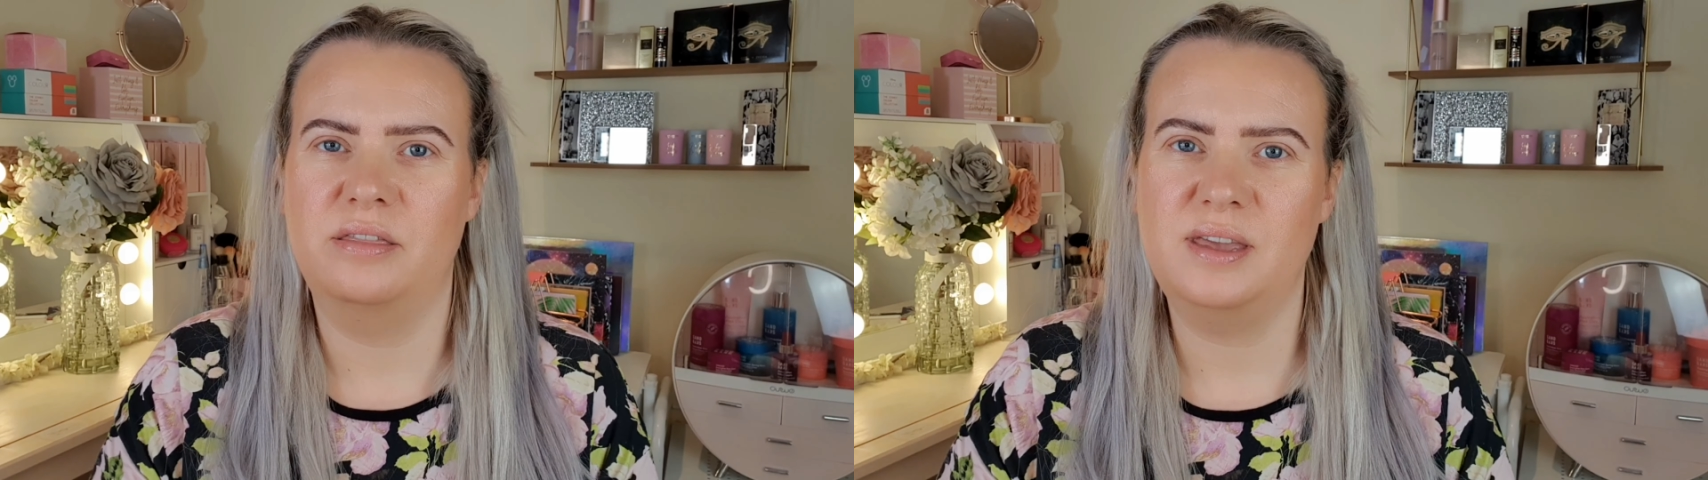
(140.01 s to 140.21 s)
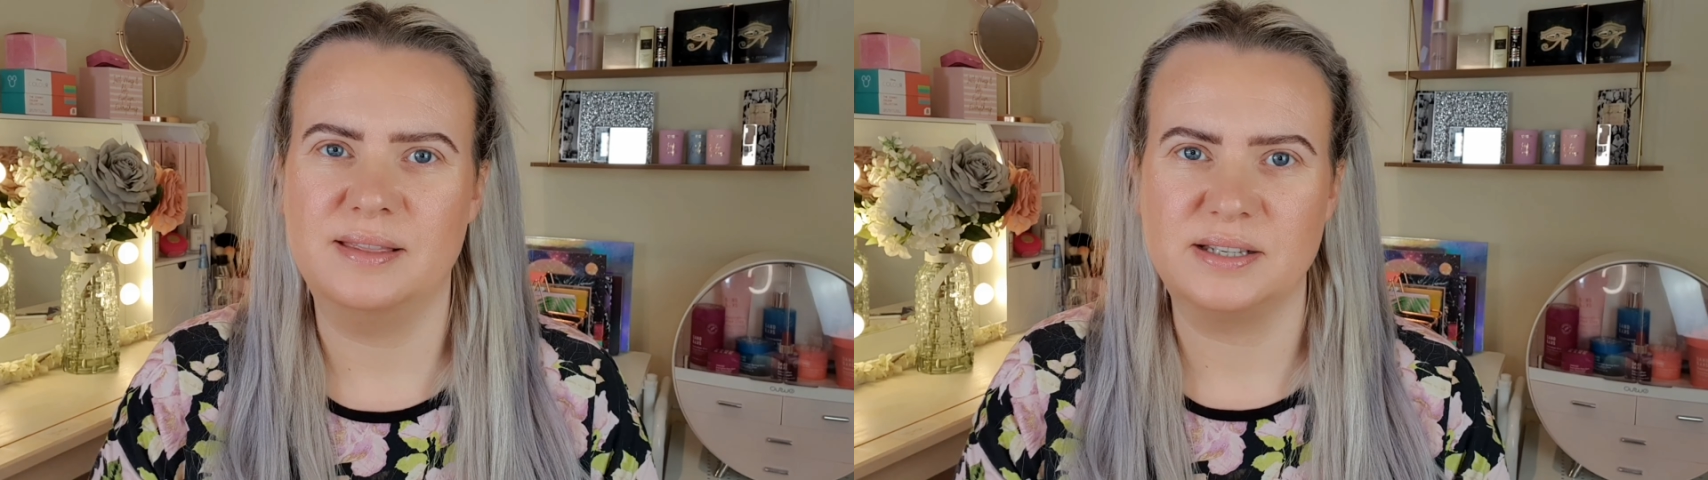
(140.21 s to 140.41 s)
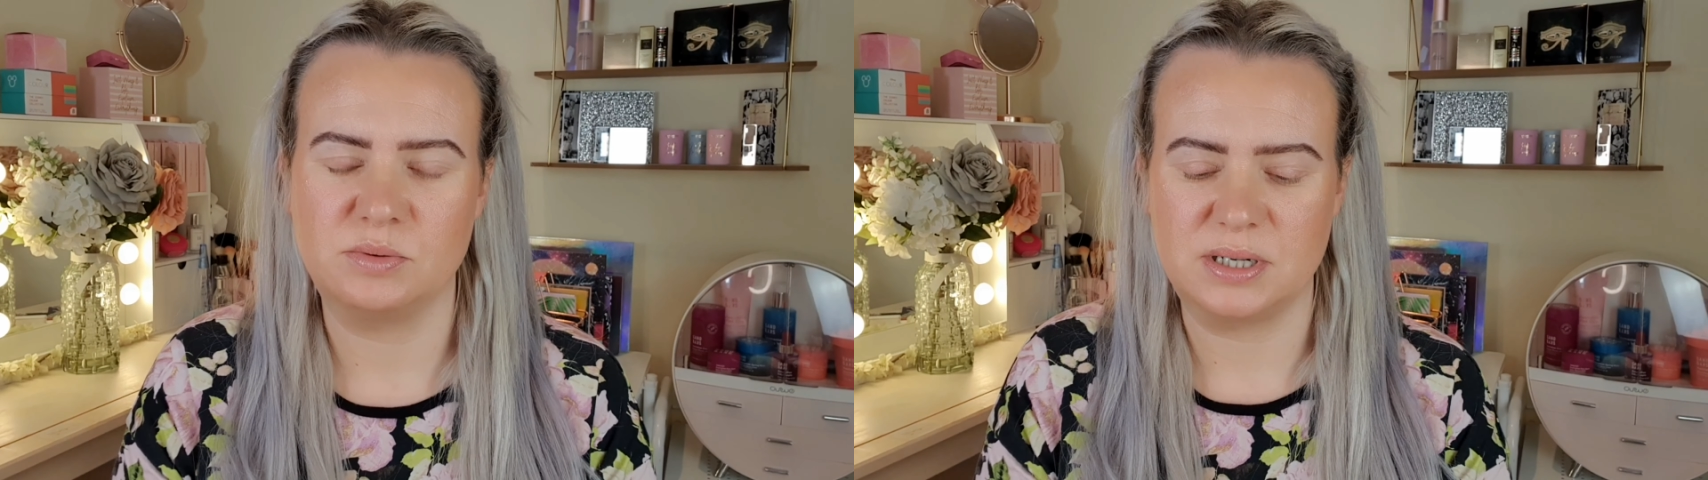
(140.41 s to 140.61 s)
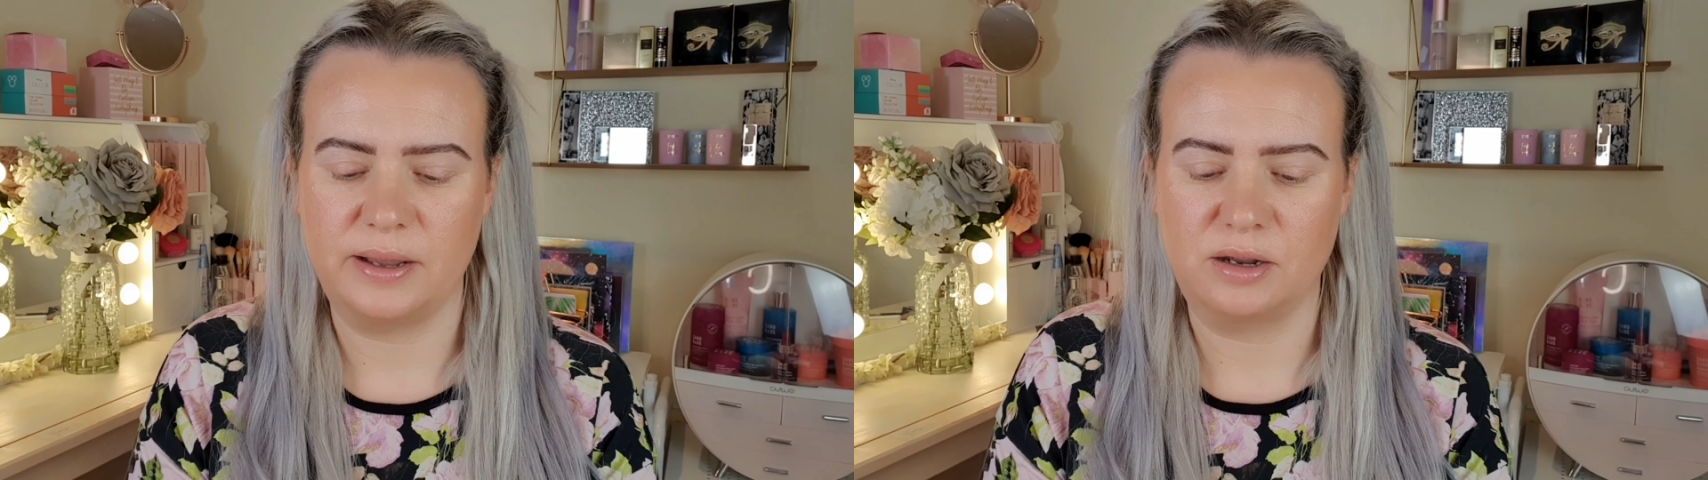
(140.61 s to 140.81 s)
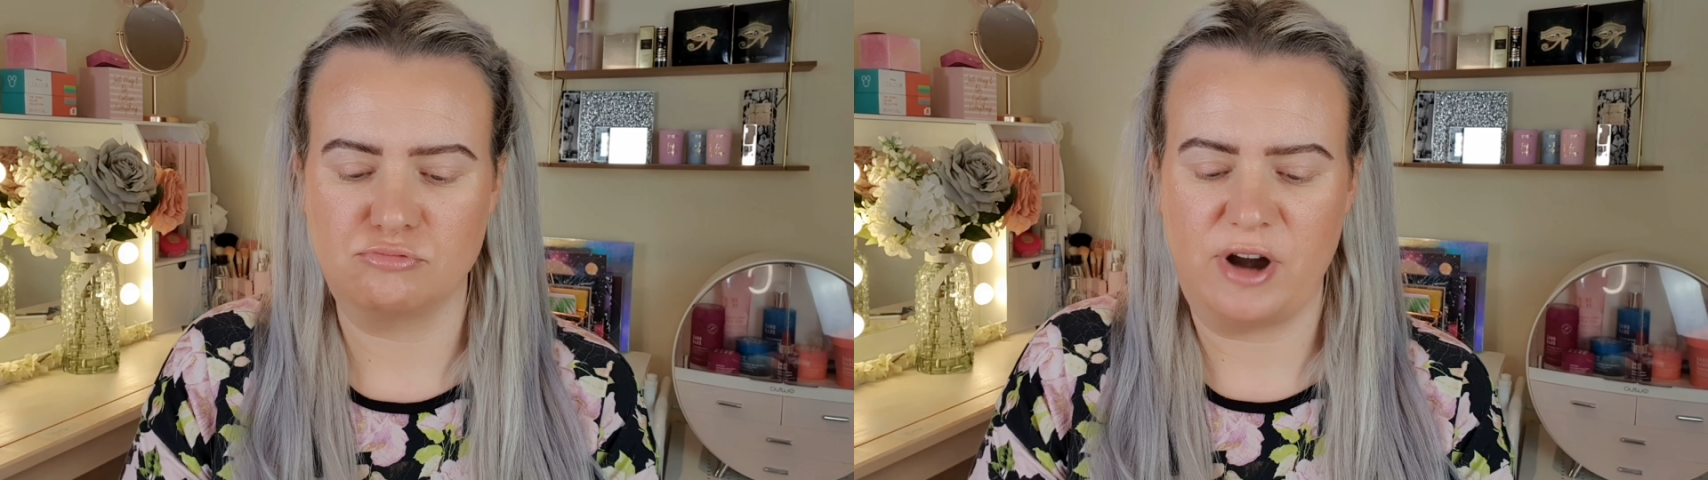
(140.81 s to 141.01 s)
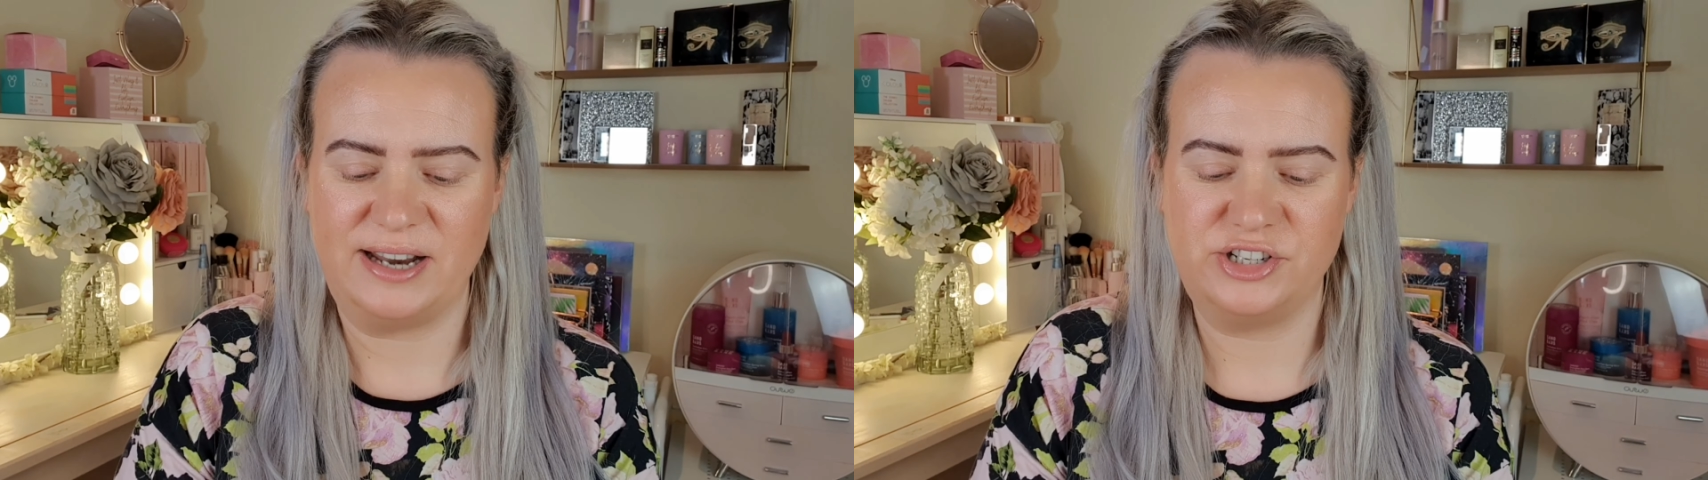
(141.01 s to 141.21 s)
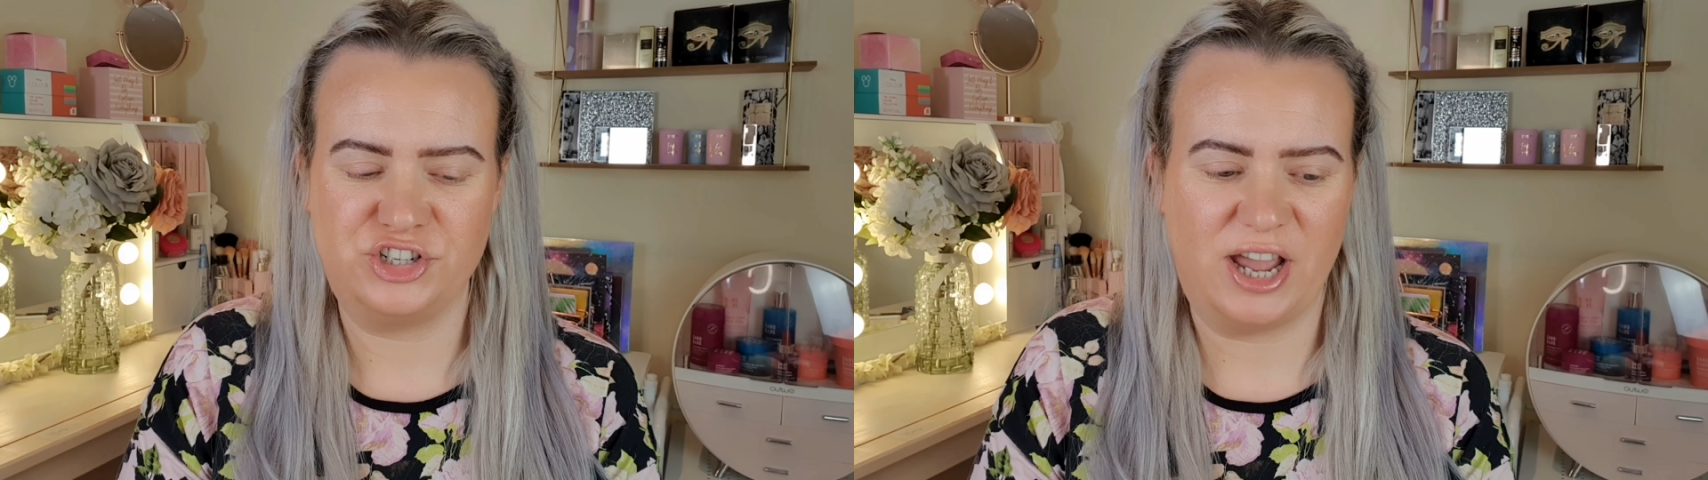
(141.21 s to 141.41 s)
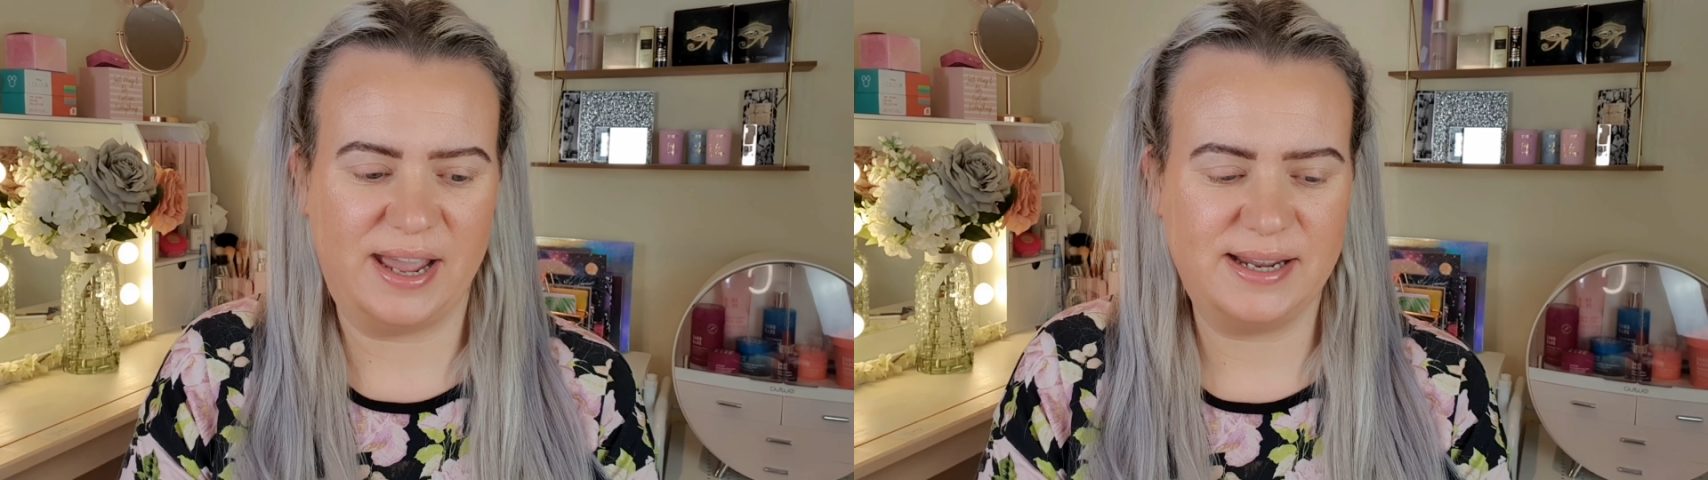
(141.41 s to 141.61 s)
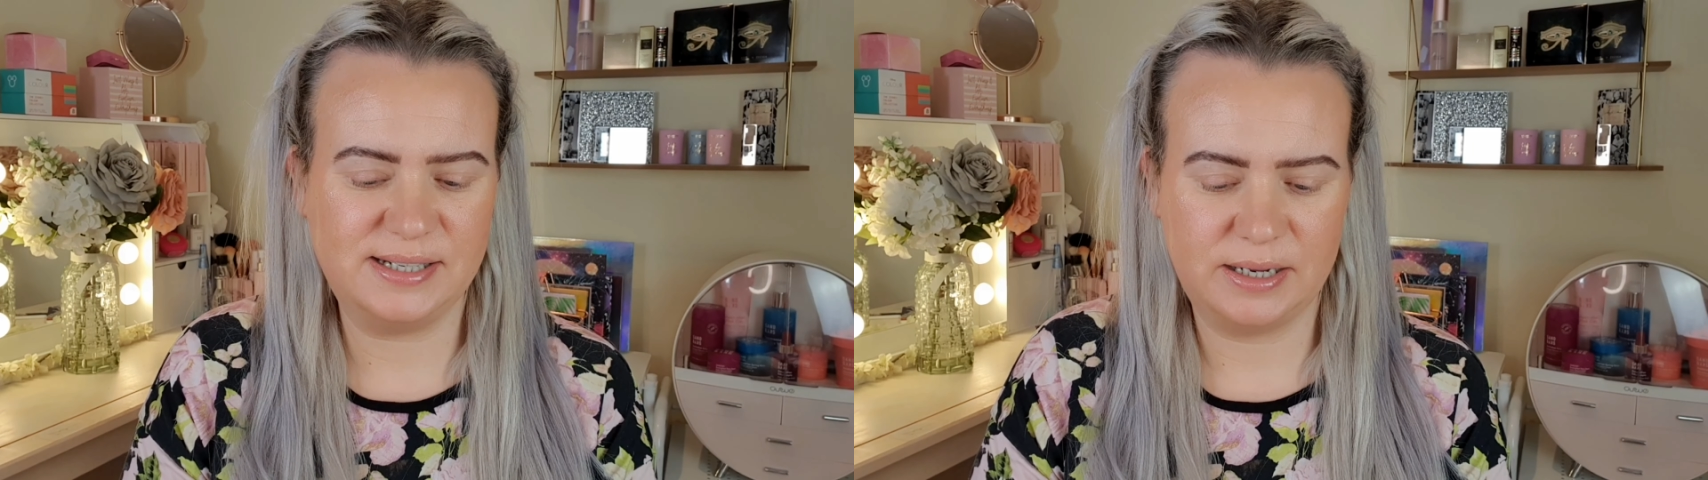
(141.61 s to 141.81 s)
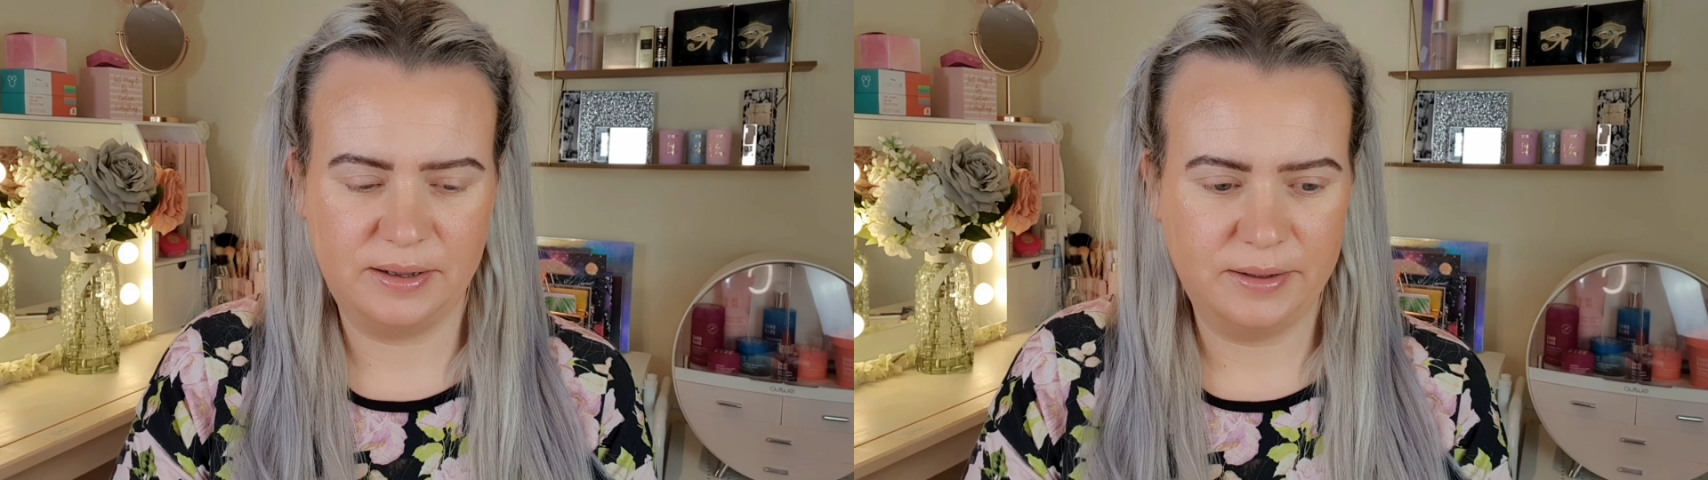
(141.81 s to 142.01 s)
I think this was like a red shade.